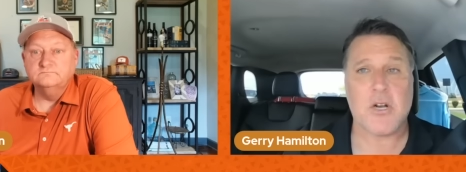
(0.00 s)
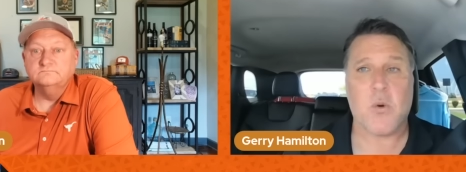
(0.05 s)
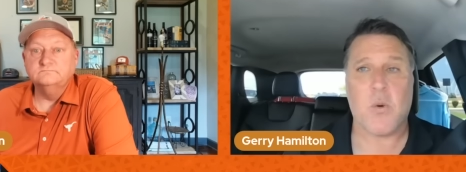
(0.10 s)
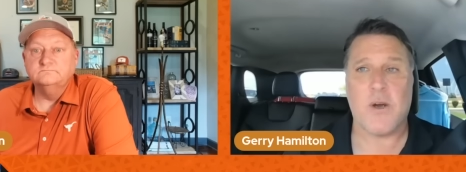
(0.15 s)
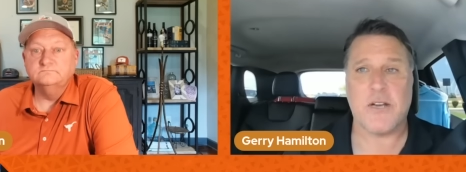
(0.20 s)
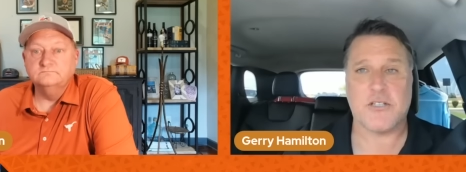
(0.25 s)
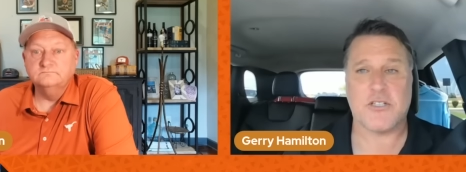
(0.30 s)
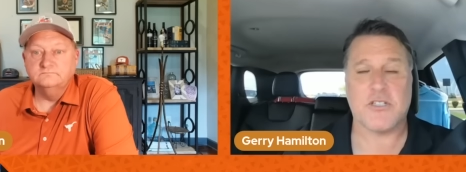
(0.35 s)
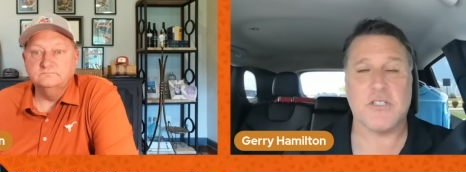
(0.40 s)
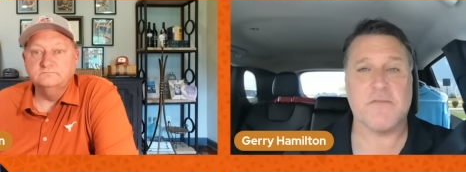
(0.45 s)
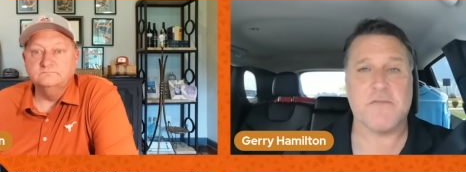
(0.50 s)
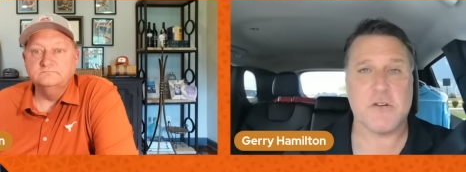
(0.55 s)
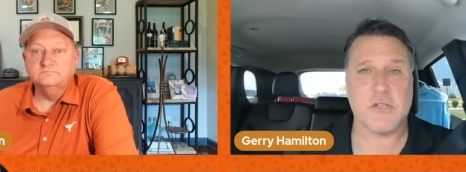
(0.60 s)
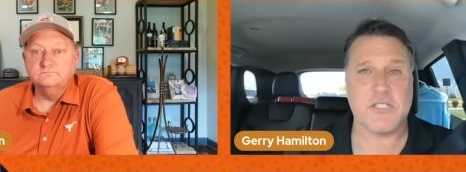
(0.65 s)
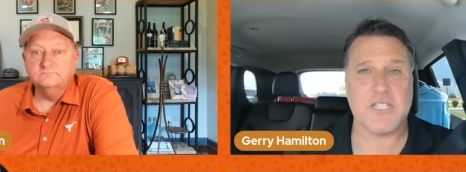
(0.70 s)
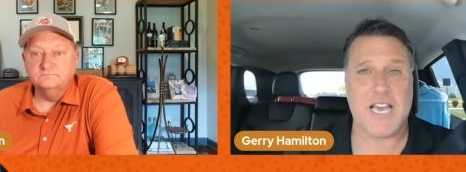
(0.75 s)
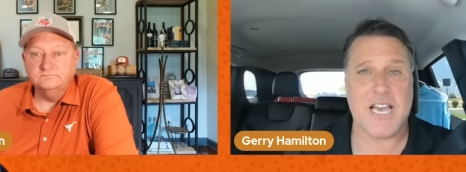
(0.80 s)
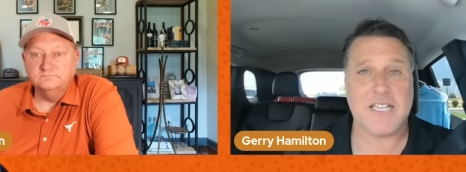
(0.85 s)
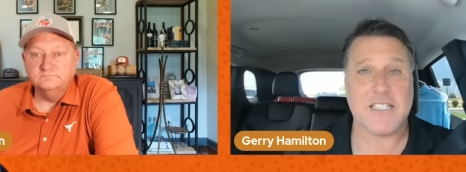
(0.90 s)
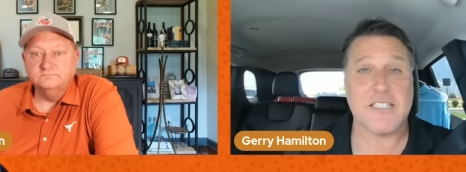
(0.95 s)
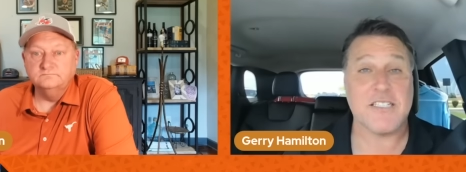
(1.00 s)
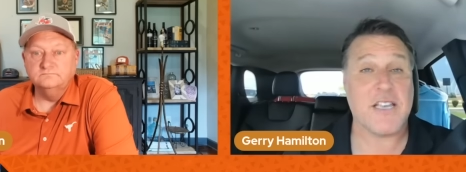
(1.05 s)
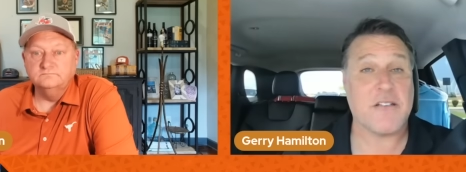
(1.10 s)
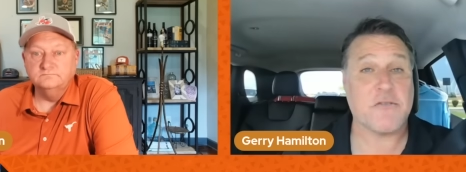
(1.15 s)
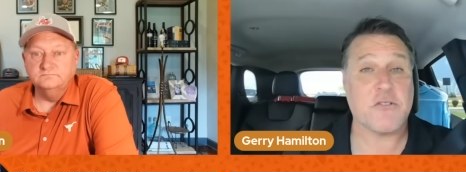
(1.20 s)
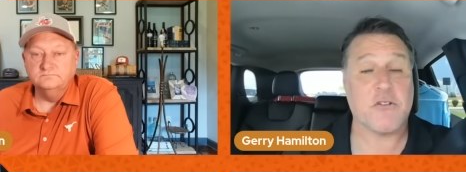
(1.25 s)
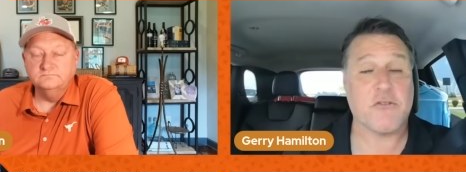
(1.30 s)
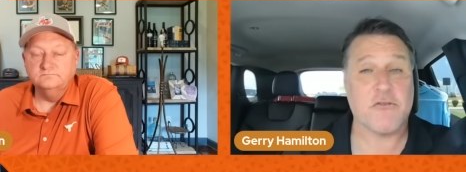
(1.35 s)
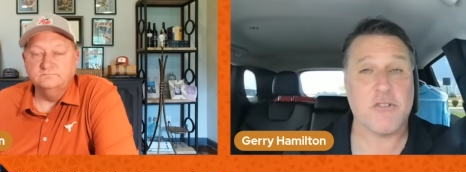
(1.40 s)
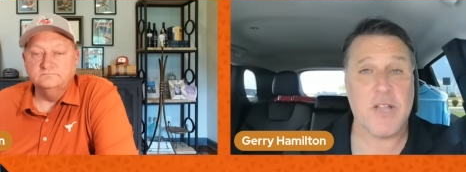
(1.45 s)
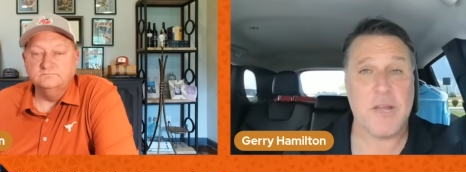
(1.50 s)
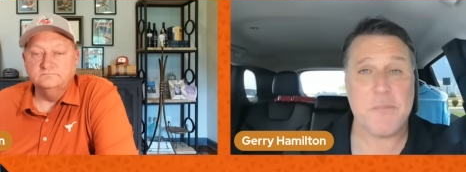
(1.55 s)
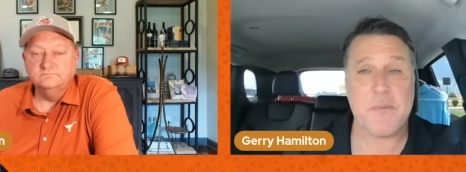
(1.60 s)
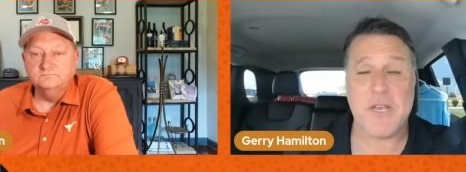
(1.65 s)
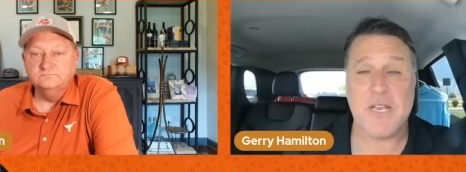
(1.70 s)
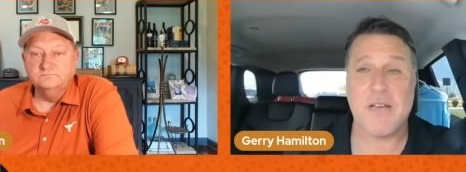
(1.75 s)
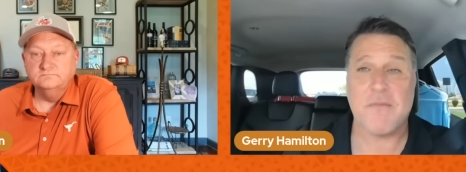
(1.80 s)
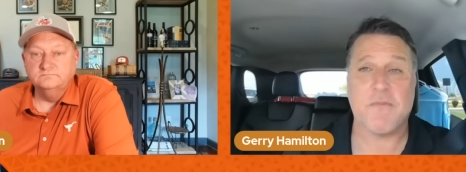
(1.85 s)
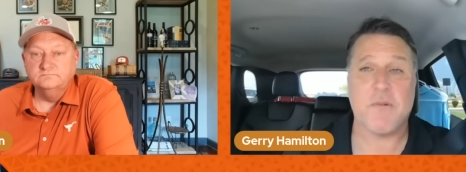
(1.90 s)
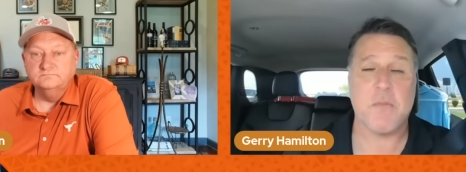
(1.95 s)
Speaker 1: the question for Texas after
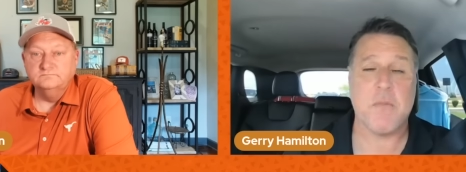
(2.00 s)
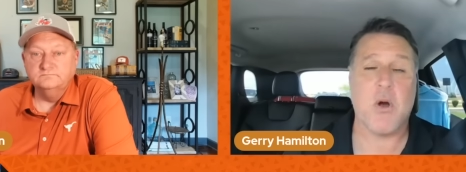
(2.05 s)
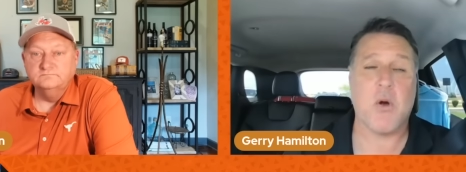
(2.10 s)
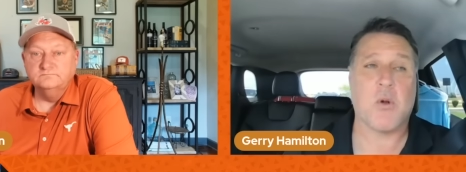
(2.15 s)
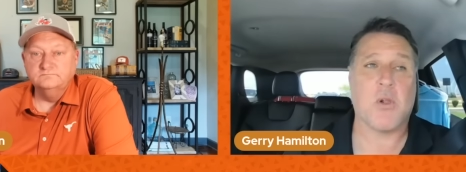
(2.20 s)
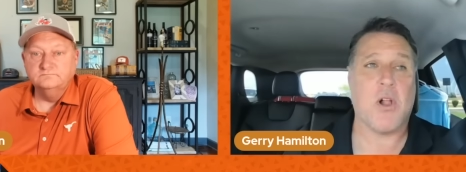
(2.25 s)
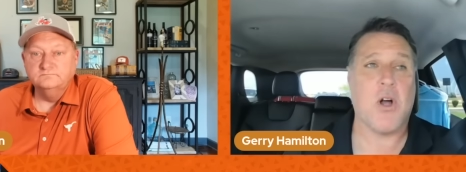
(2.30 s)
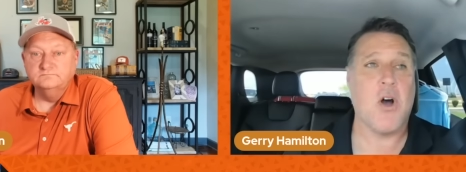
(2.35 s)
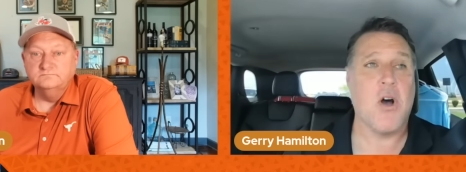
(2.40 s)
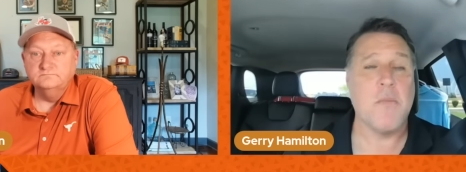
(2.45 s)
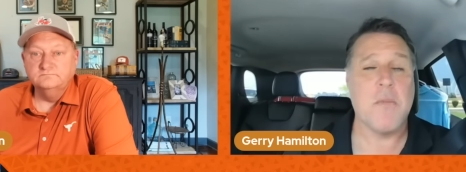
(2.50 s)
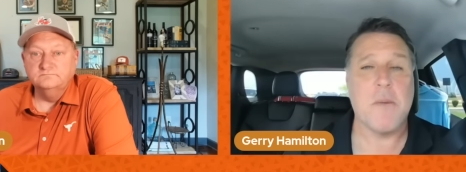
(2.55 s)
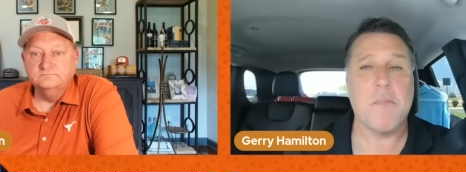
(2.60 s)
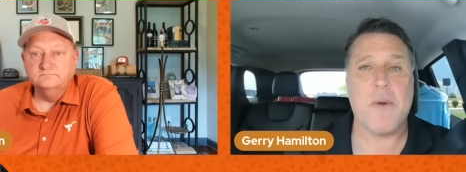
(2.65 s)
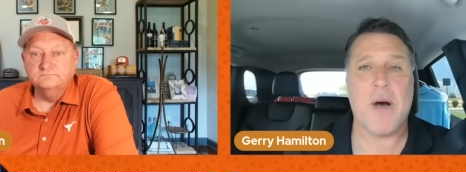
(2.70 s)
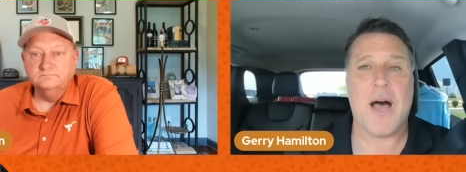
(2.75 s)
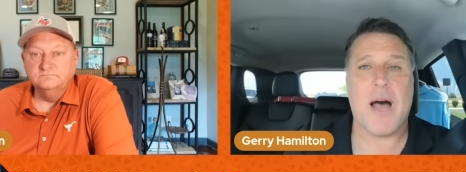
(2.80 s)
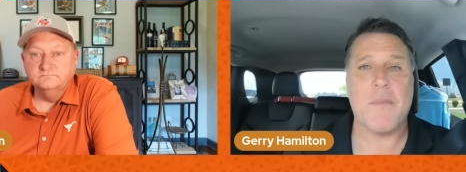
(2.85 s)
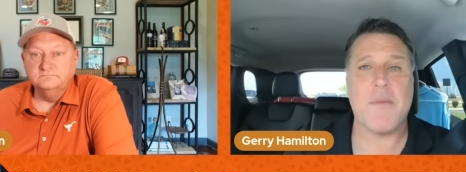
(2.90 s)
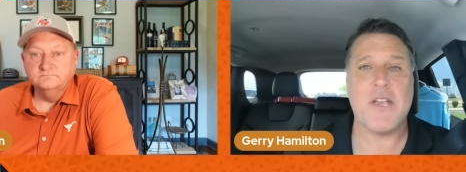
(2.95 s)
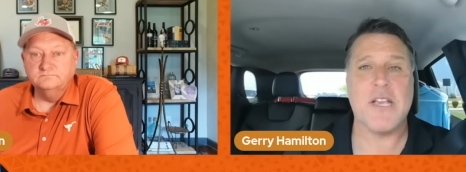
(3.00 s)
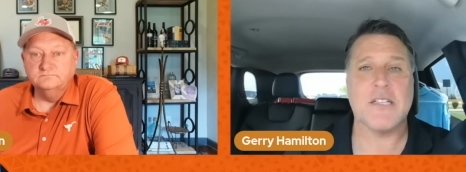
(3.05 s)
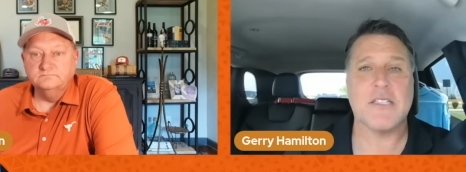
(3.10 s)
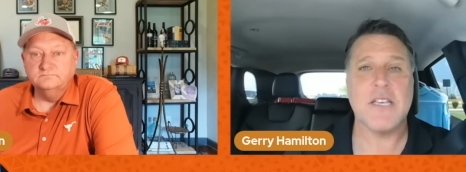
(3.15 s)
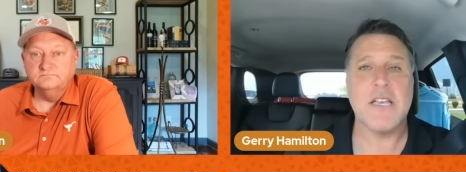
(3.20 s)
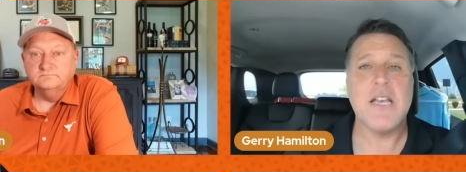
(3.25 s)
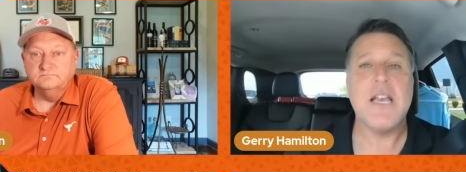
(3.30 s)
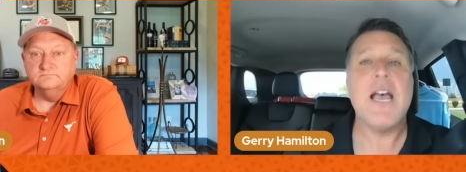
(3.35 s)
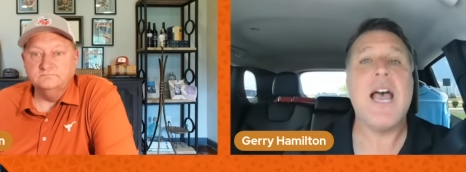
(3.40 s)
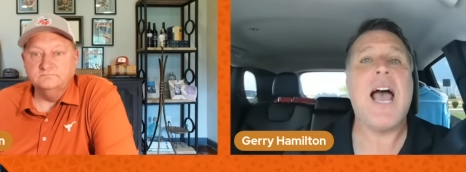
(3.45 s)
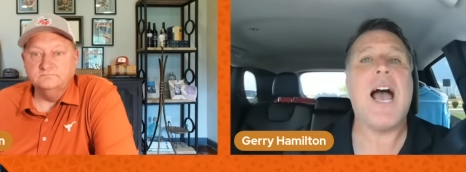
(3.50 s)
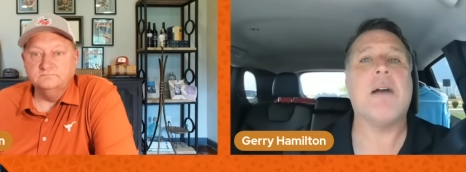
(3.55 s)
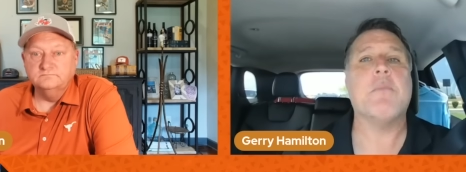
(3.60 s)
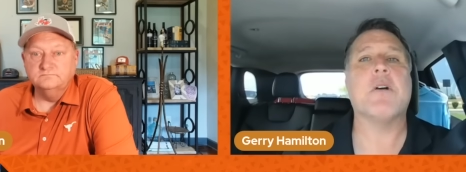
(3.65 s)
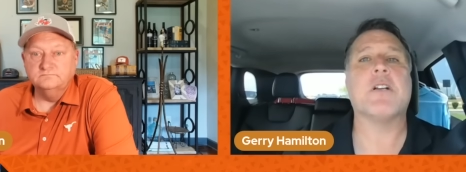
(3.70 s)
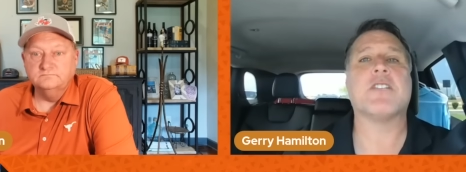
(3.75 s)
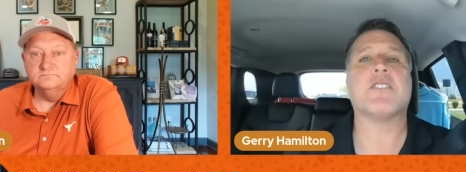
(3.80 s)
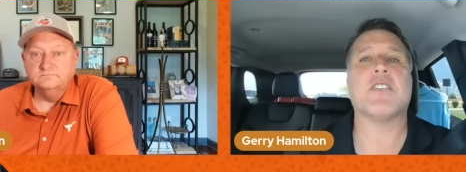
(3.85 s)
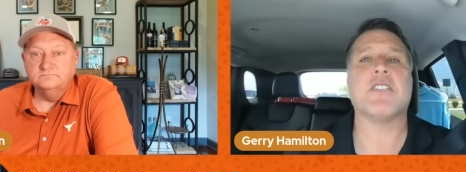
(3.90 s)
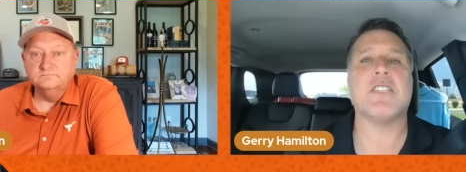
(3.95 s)
flipping him from Oklahoma, Bobby, is how
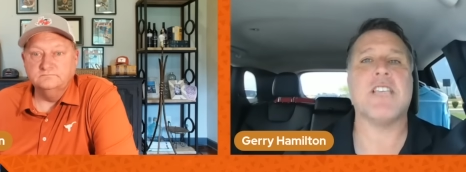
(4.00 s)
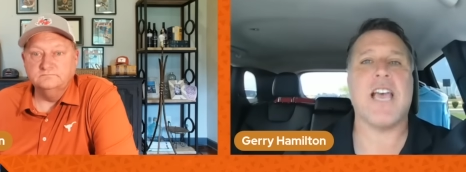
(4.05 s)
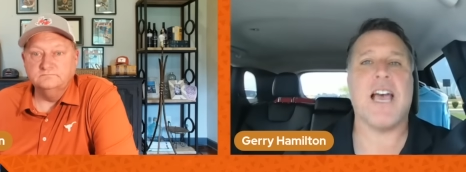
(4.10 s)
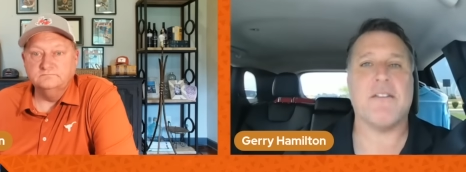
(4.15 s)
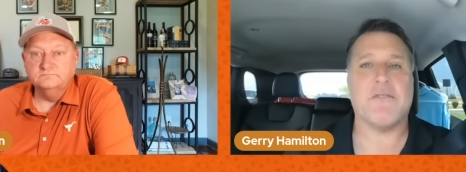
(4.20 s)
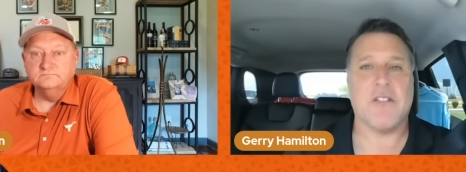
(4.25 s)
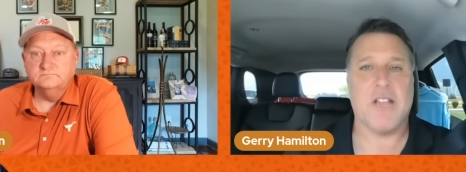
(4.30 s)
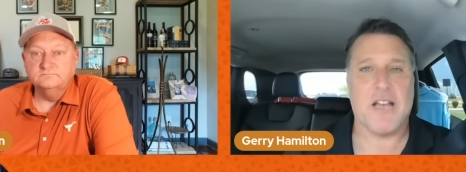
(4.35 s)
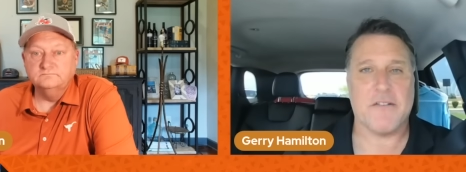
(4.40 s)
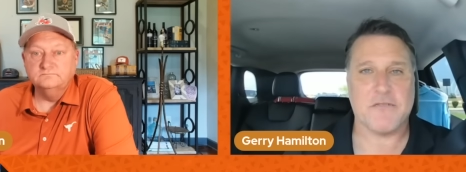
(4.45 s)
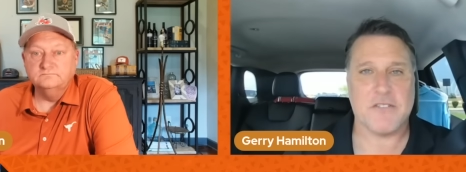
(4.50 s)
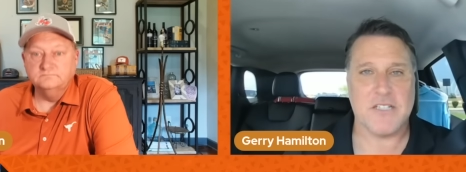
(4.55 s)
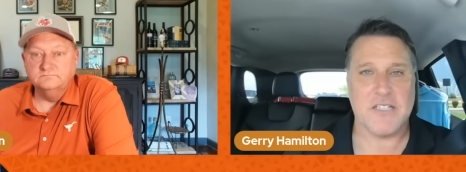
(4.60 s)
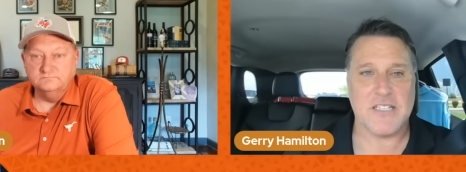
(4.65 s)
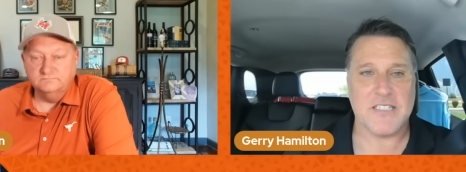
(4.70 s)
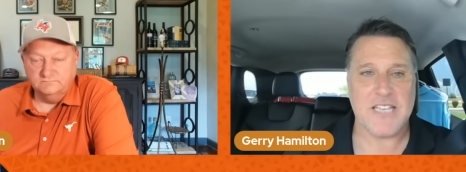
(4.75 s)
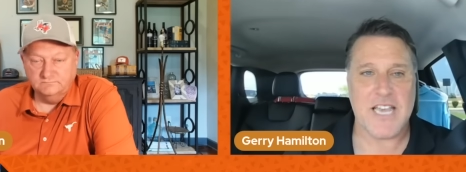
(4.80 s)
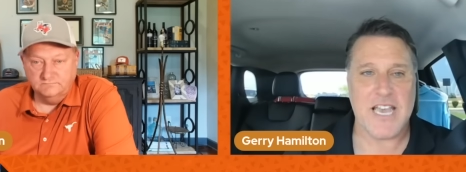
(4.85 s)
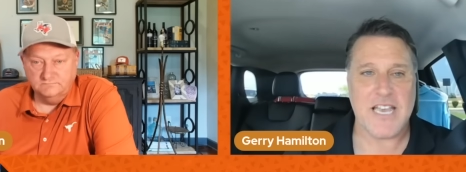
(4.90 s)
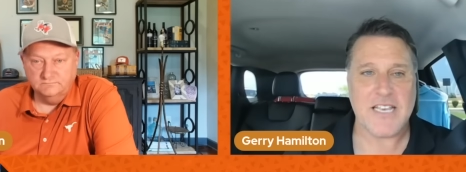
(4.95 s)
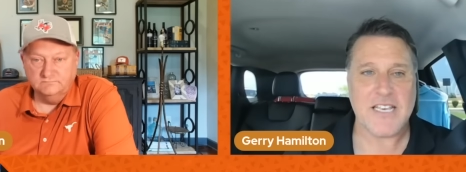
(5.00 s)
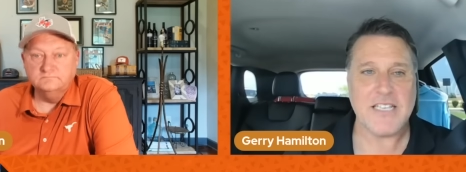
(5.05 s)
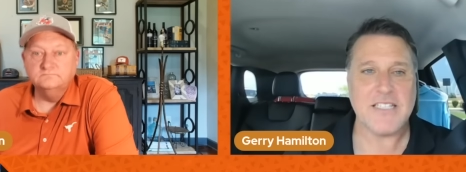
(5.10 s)
much does he have left in the tank?